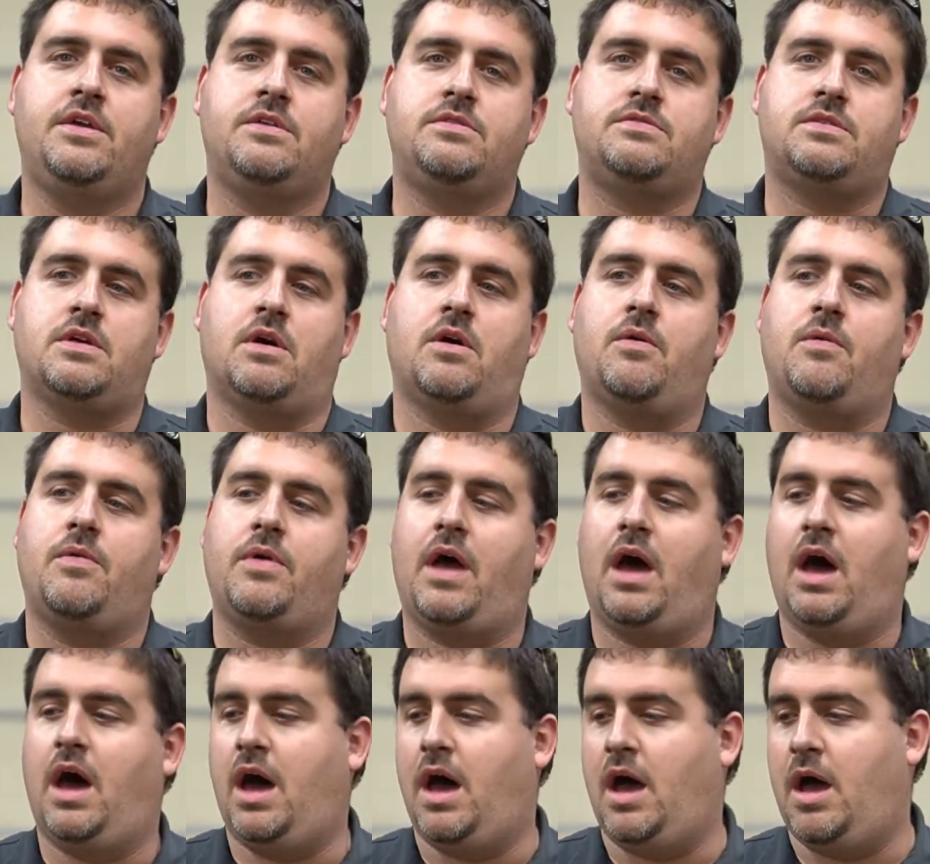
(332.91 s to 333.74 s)
So,
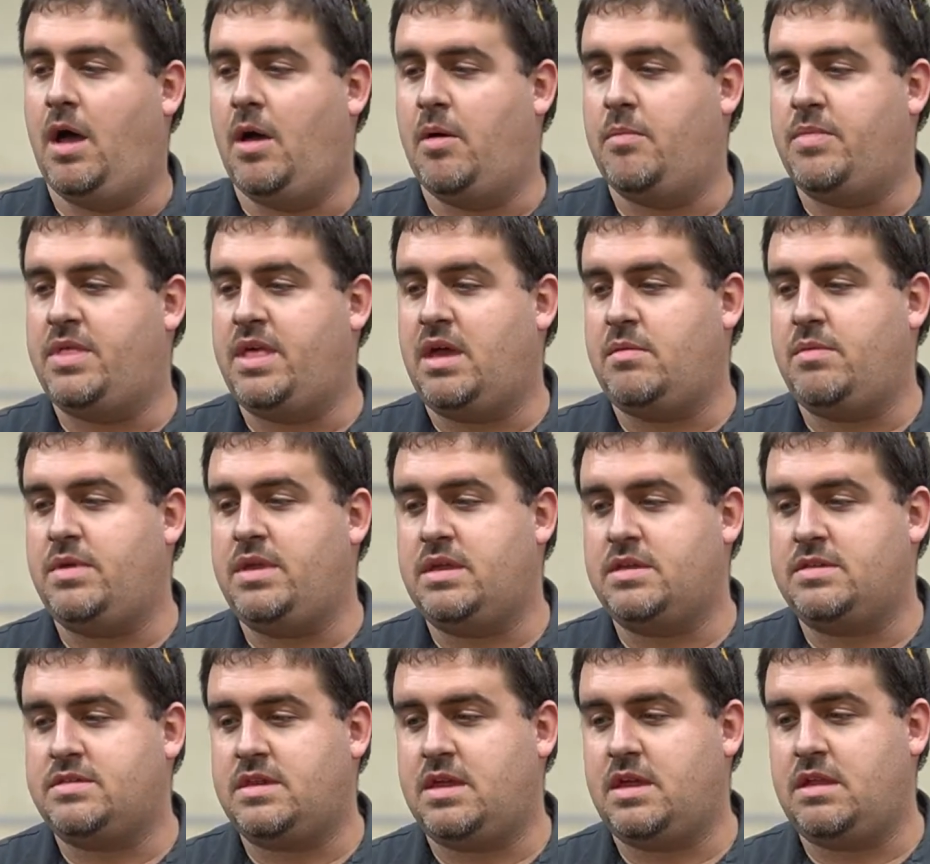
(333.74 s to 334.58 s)
but that
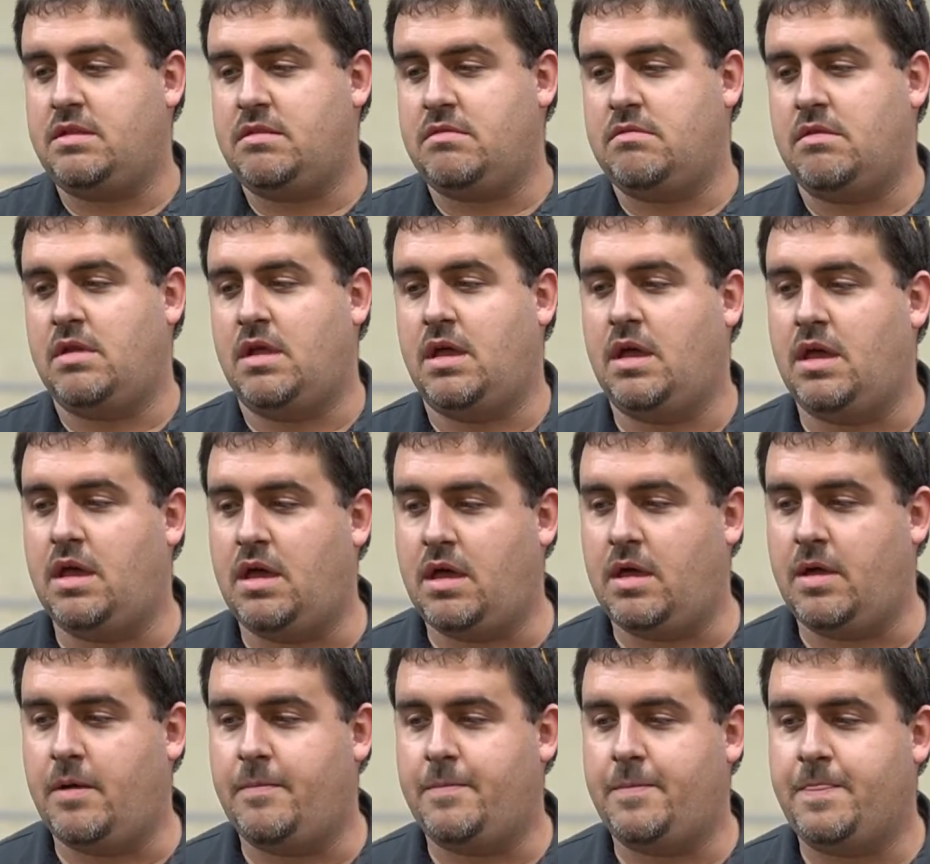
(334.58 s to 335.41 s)
being said,
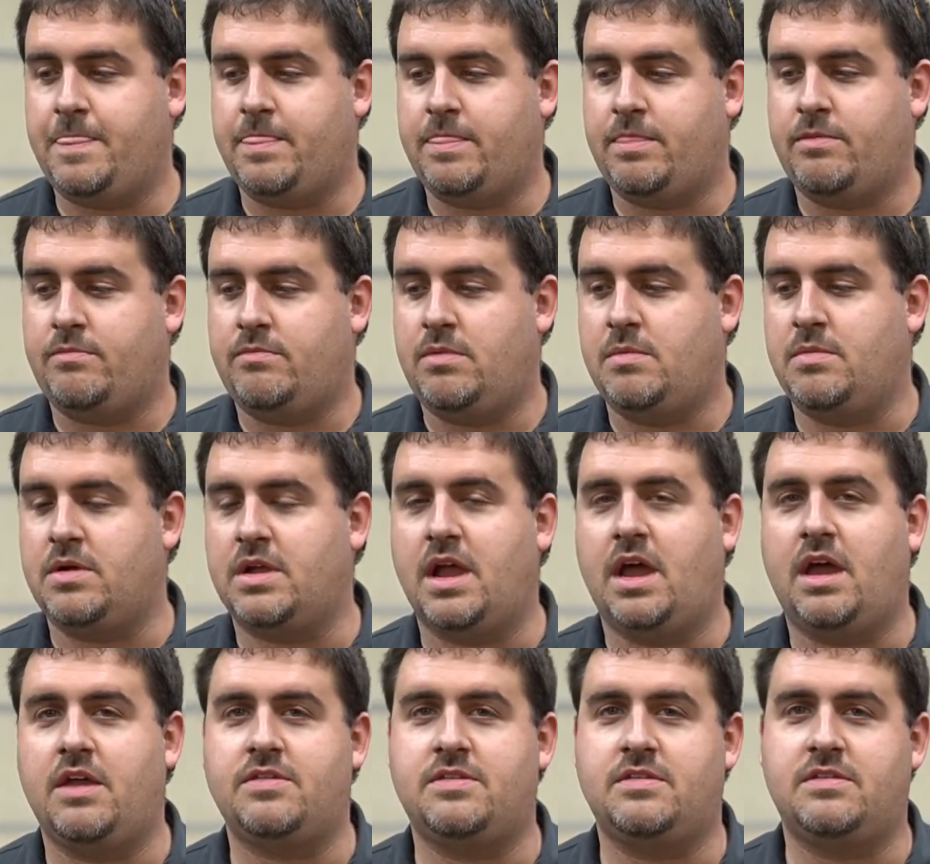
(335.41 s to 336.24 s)
remember
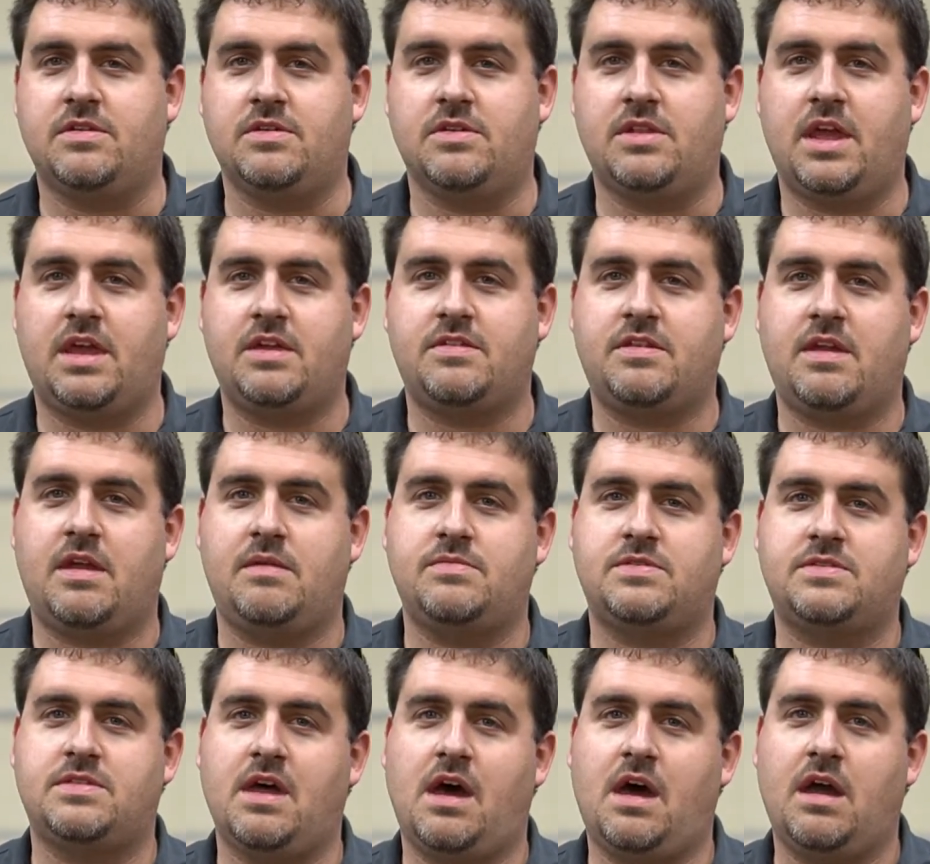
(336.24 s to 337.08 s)
guys, until next
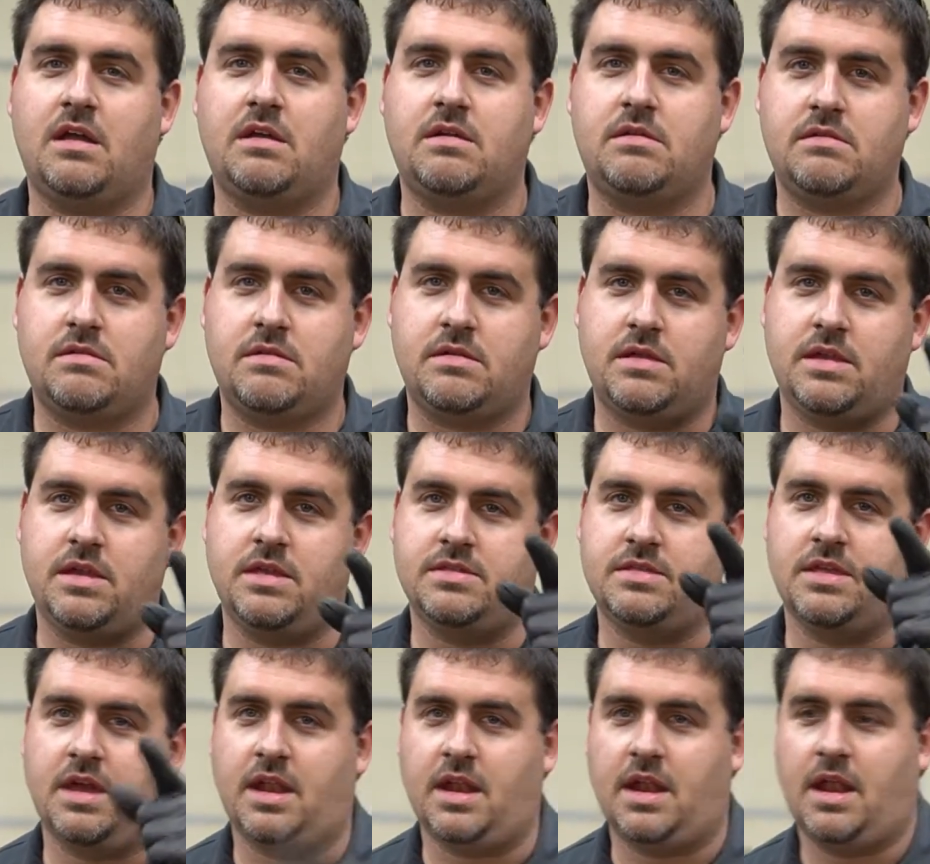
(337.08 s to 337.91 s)
time, stock
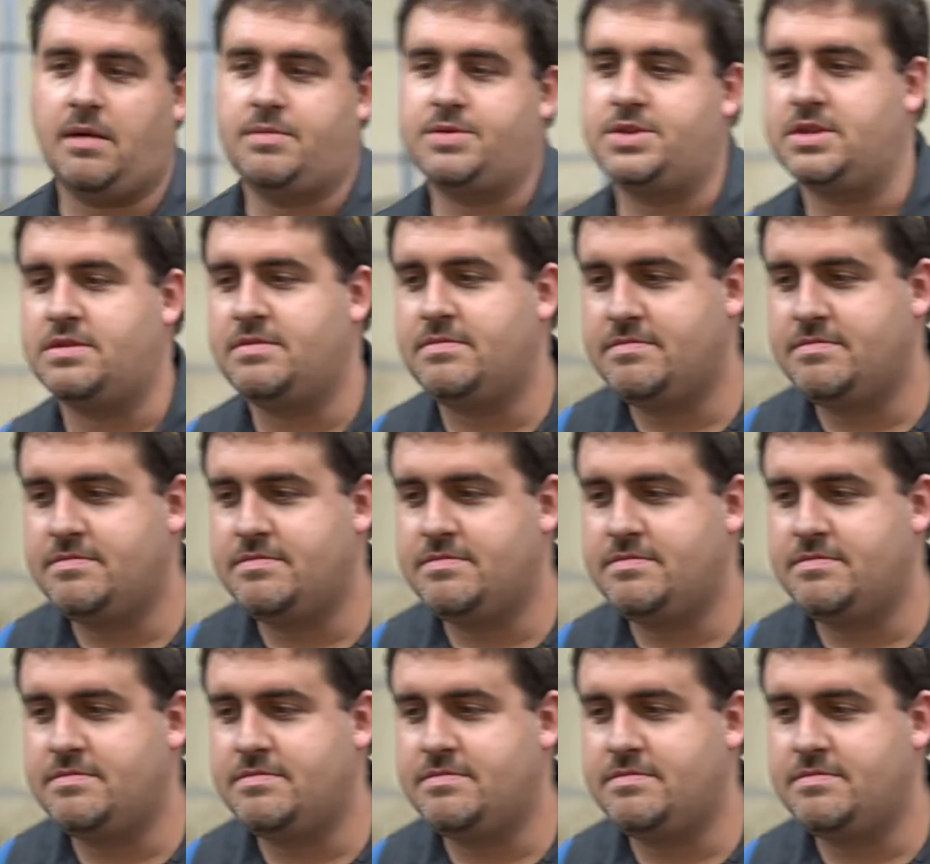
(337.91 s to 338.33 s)
is not an option.